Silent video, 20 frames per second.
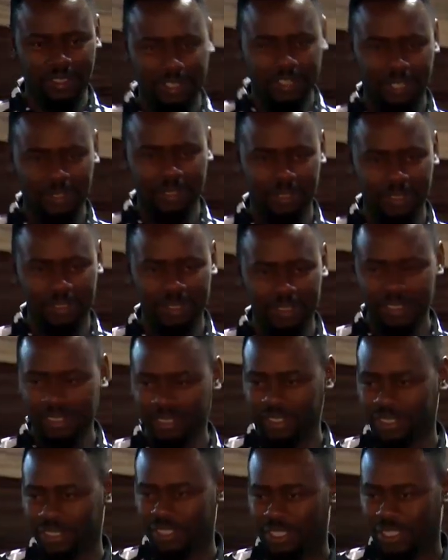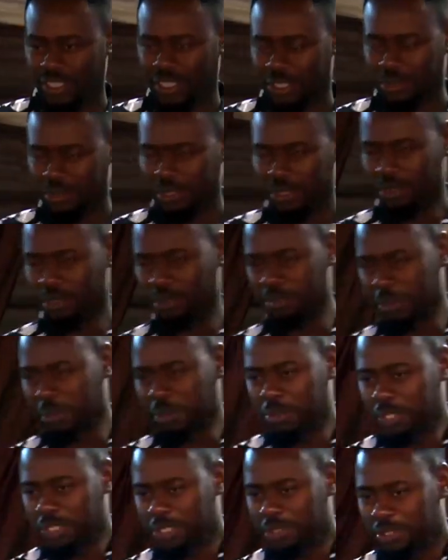You know, she, she, you
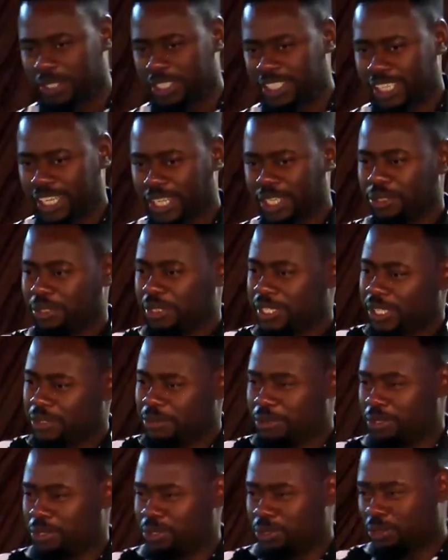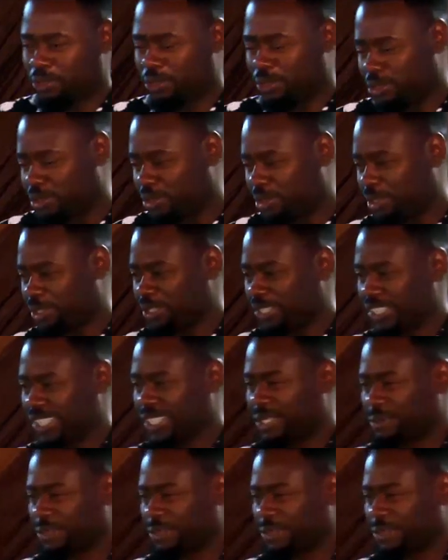remember when she was telling you that we used to go to crusade